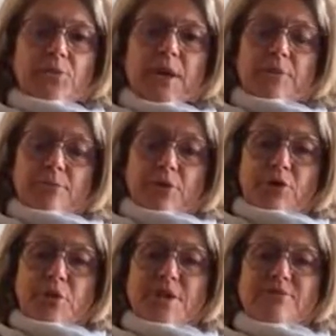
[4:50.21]
He
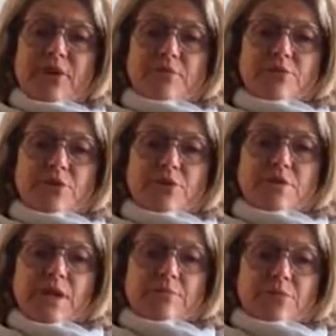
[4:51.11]
pulled with his front
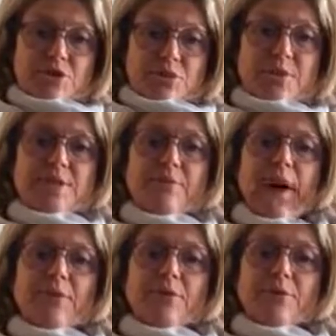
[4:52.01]
paws and pushed with his
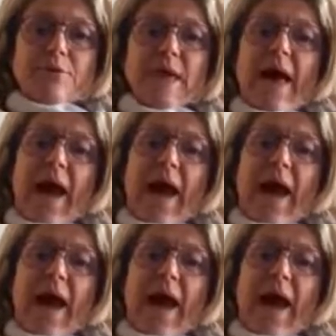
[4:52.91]
back paws,